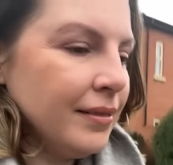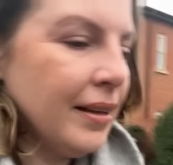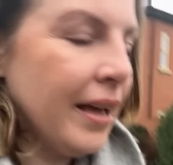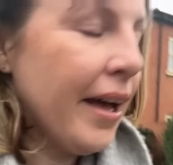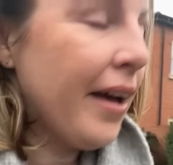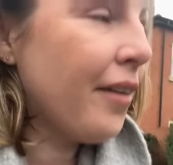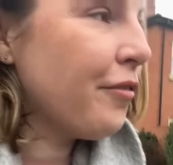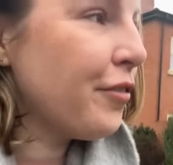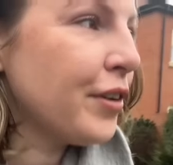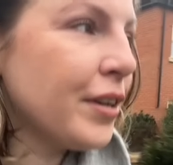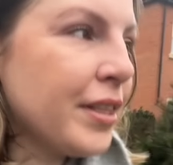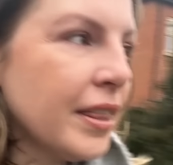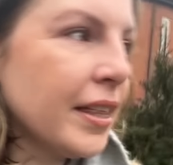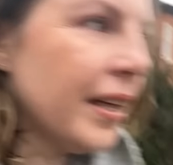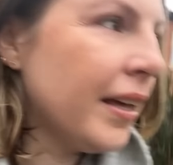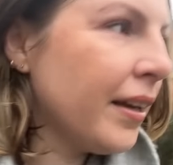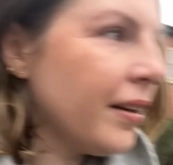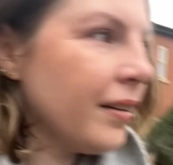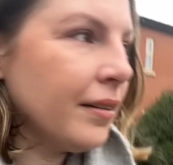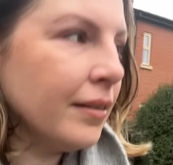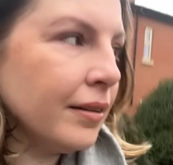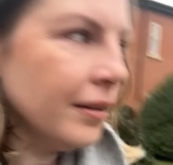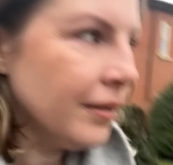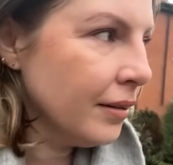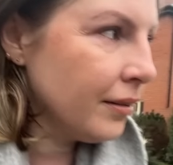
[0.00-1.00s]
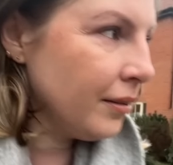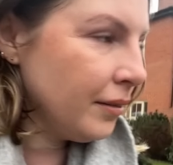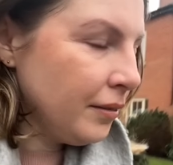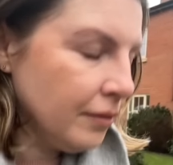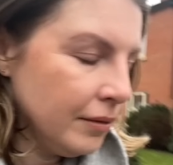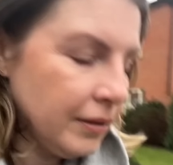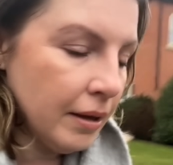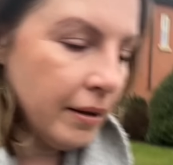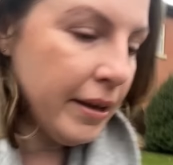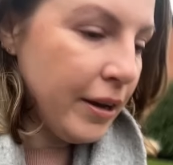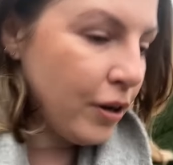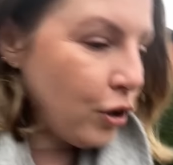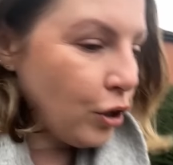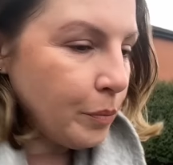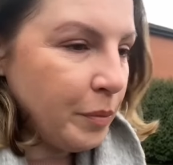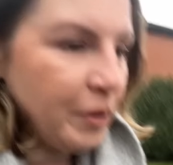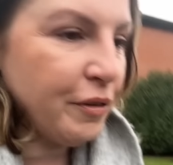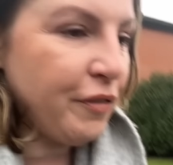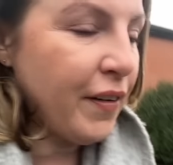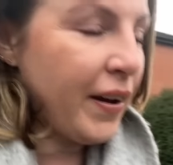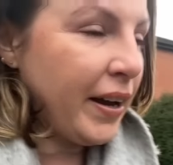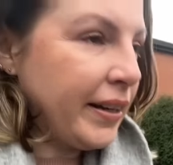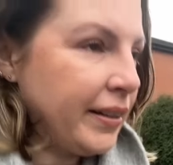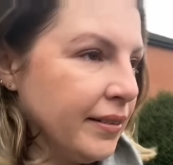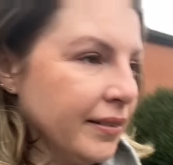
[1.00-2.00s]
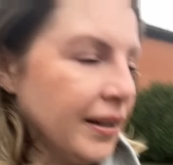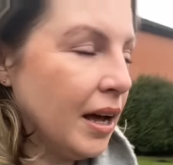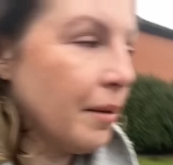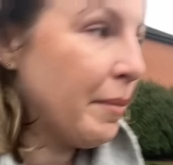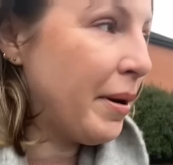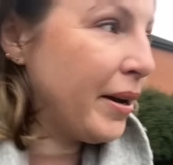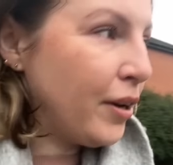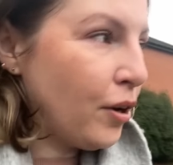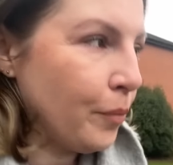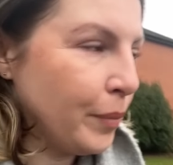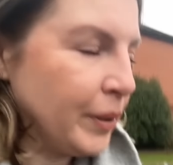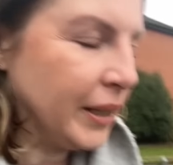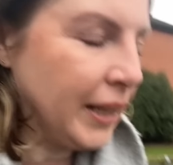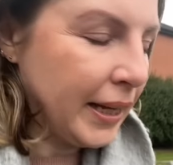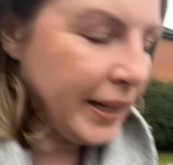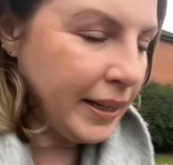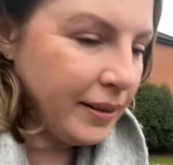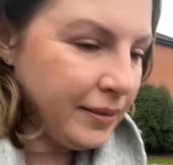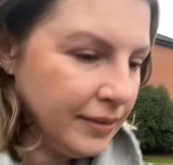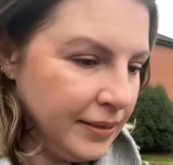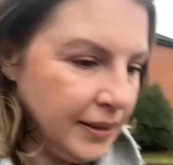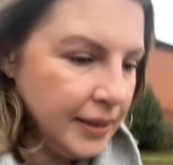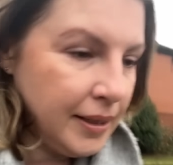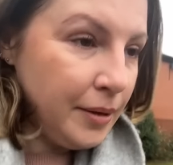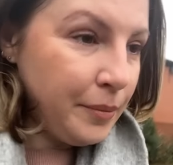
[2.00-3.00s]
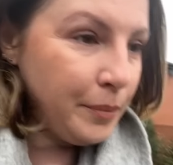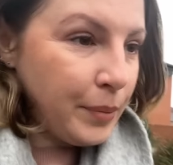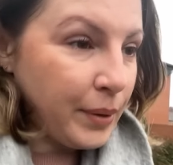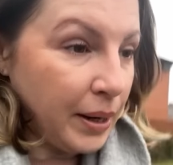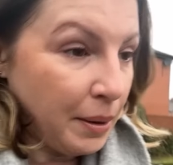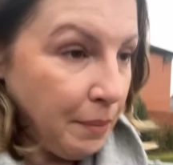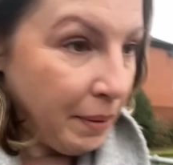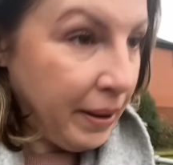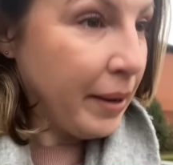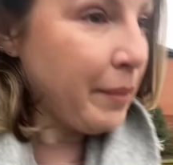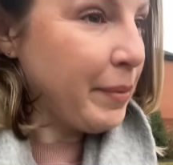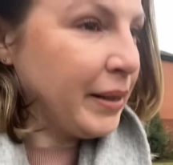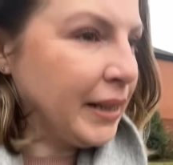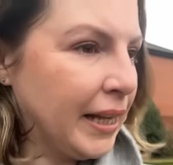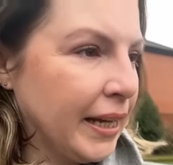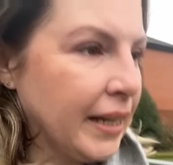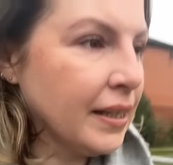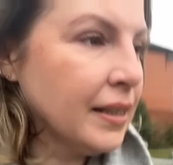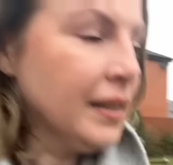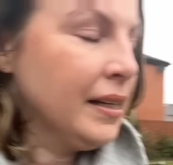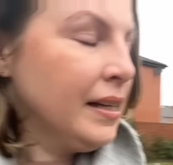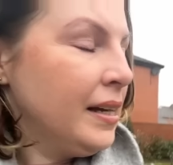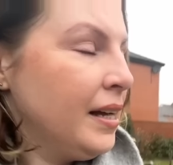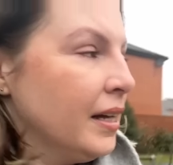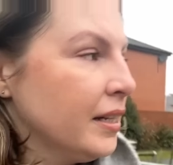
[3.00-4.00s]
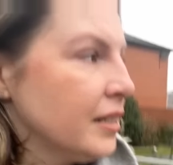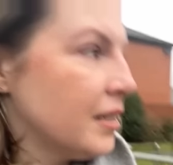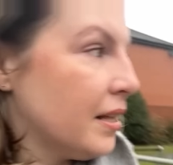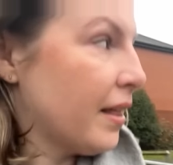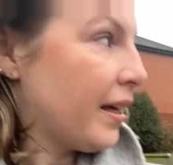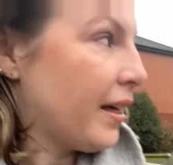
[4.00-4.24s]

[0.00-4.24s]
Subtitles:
Everything, it could be fine. I might not be late, but I might be late to the